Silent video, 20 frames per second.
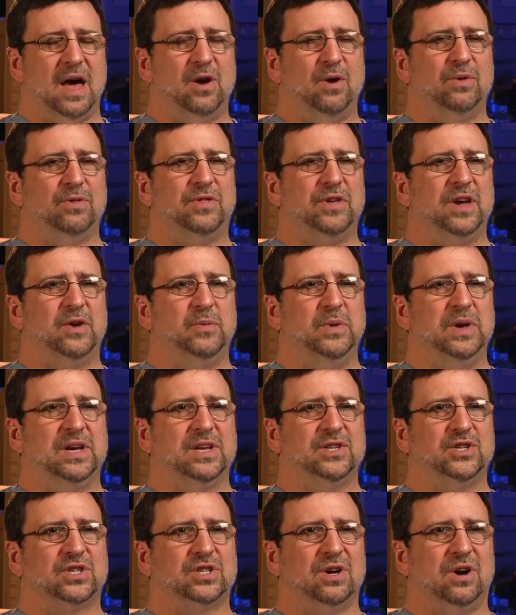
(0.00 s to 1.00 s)
I don't think we
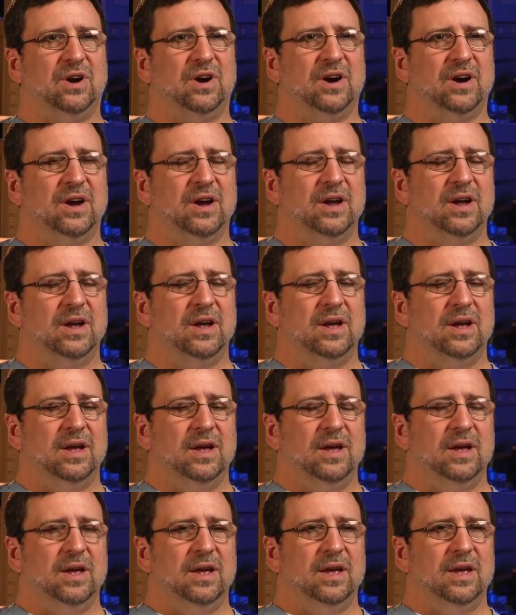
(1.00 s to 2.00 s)
could start
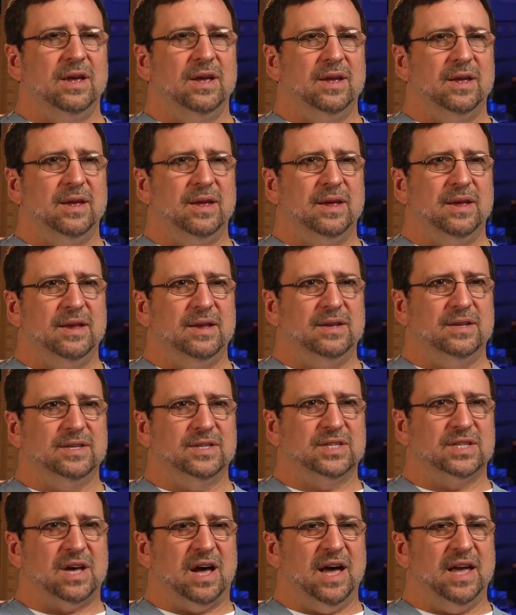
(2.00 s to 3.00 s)

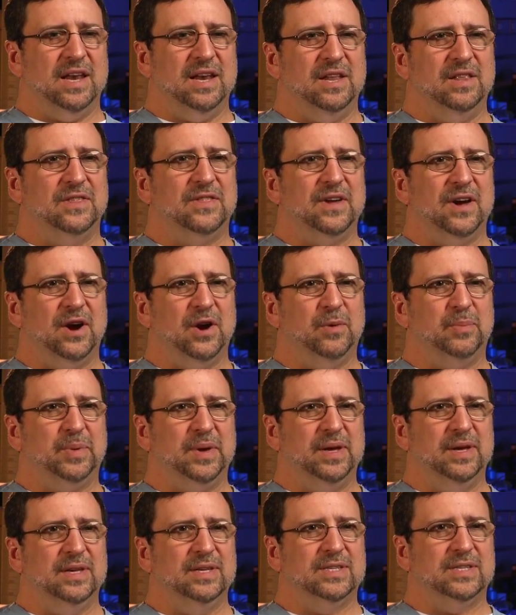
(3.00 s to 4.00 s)
designing
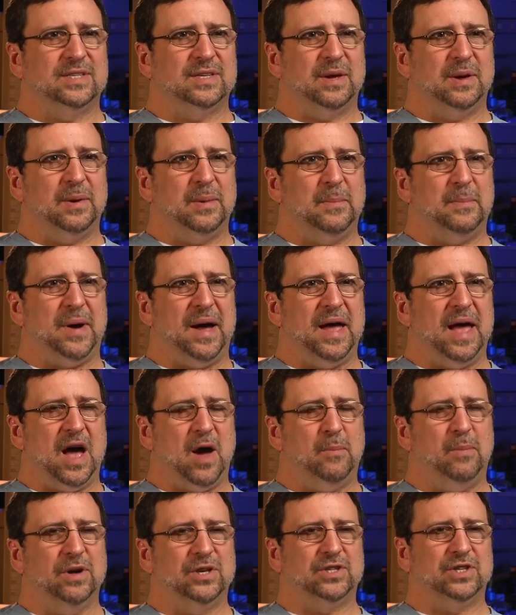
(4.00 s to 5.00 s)
therapies by
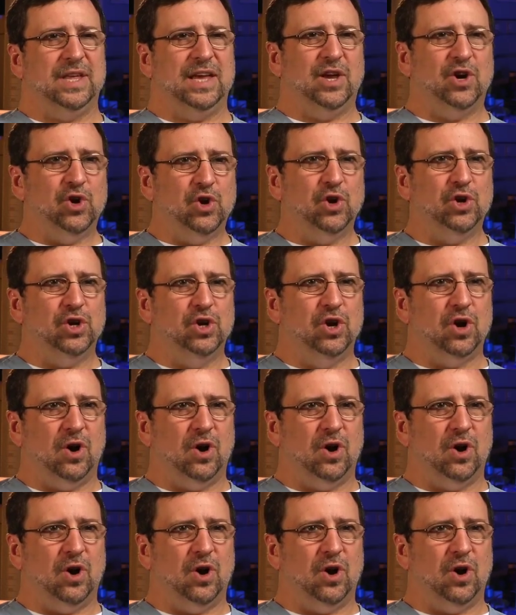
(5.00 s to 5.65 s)
how much they could